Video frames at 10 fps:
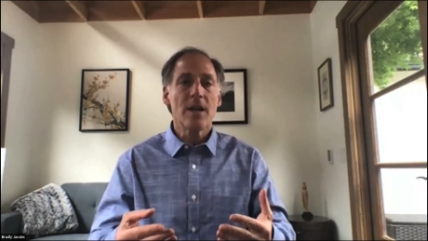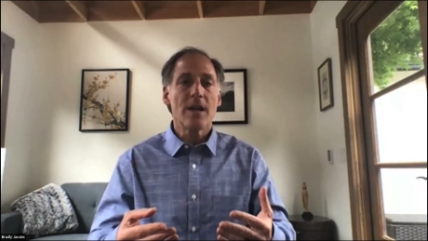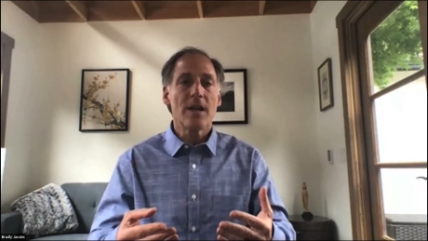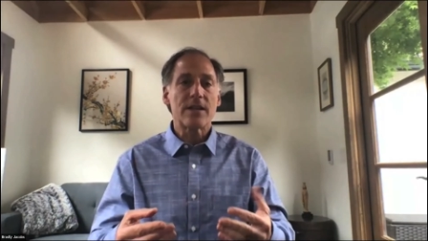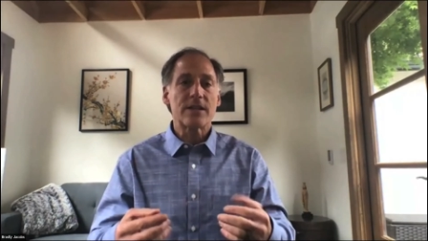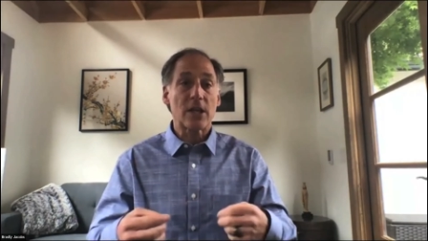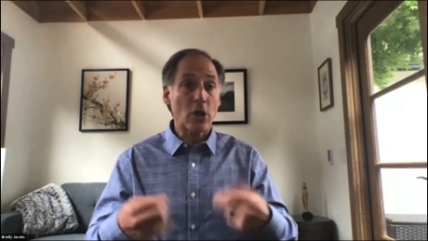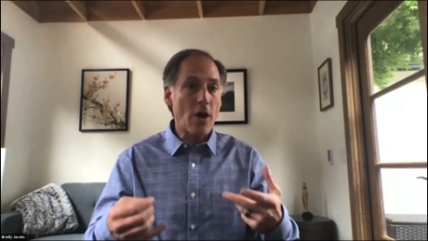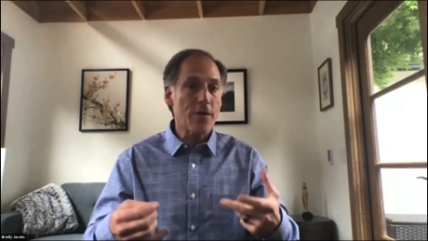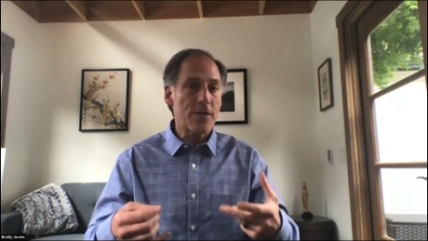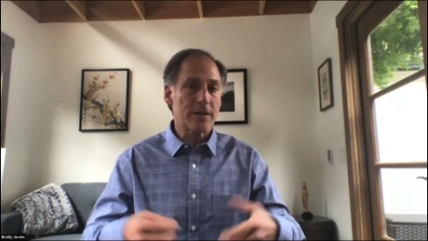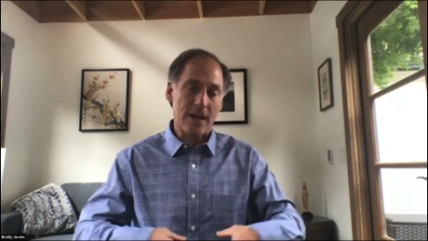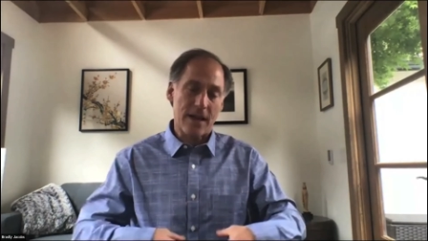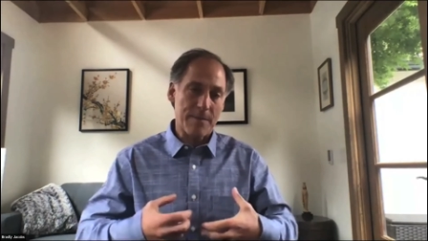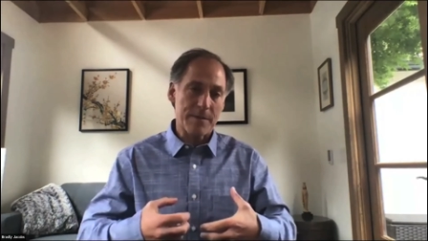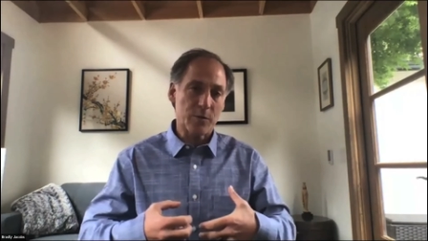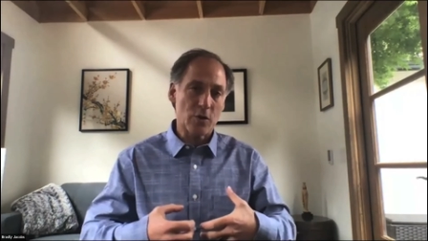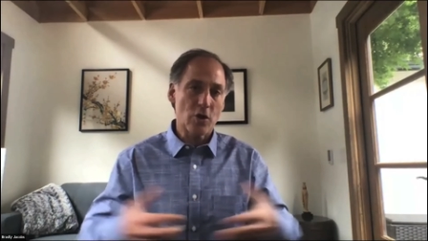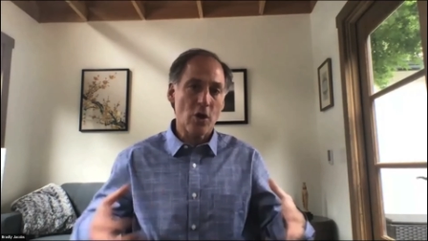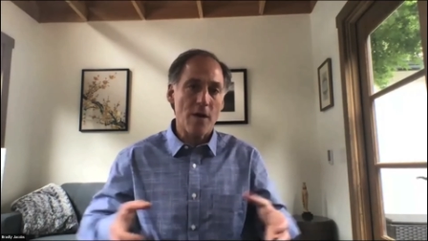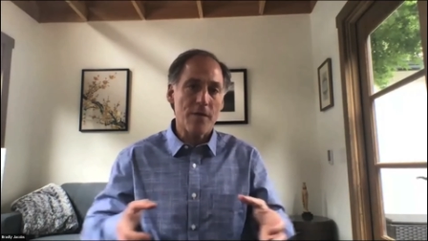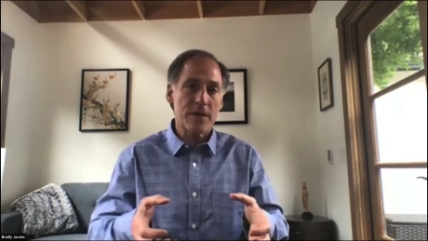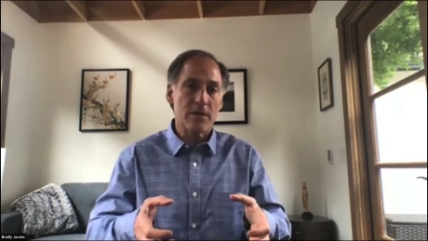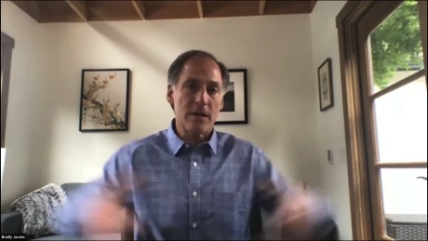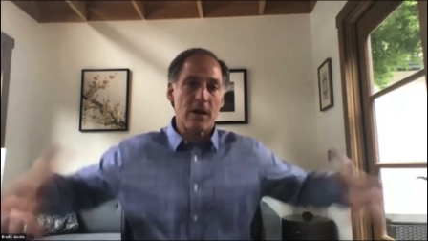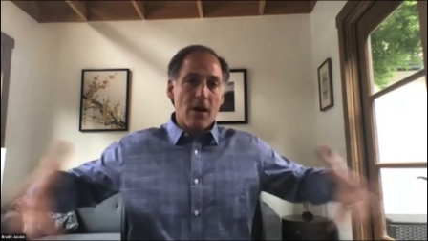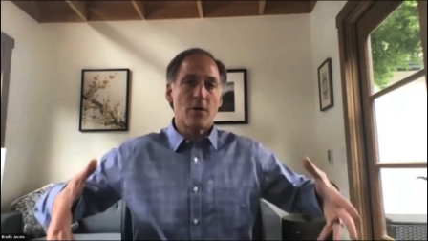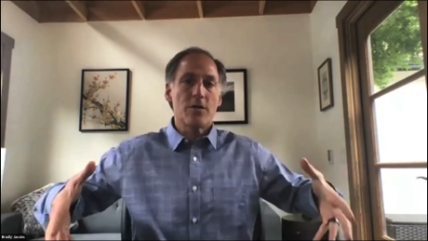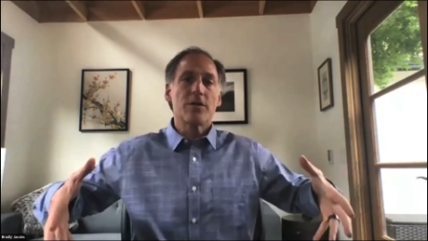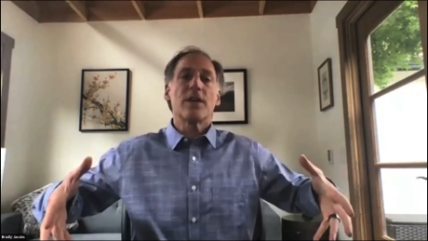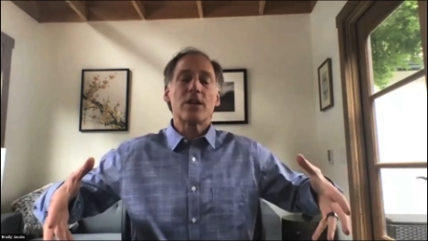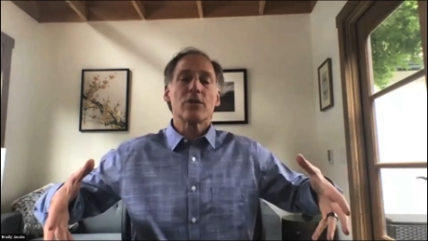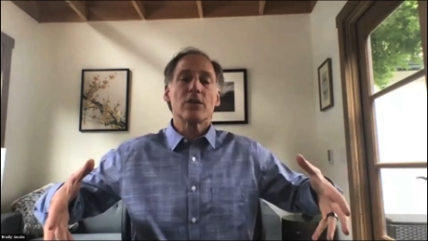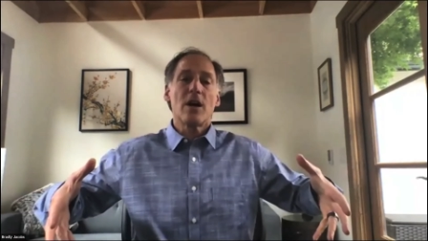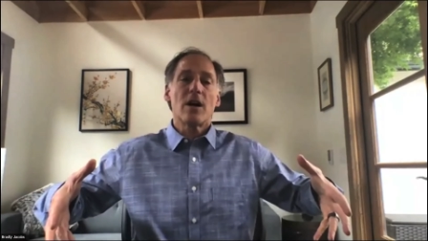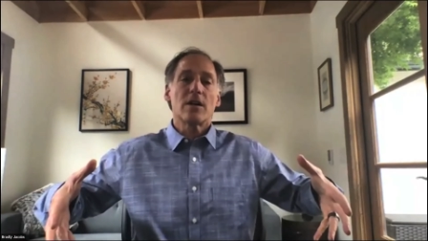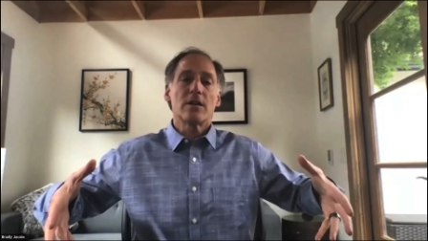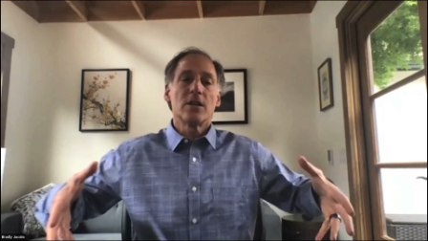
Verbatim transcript: That's like coughing that happens. When you cough, it'll auto-inflate your lung.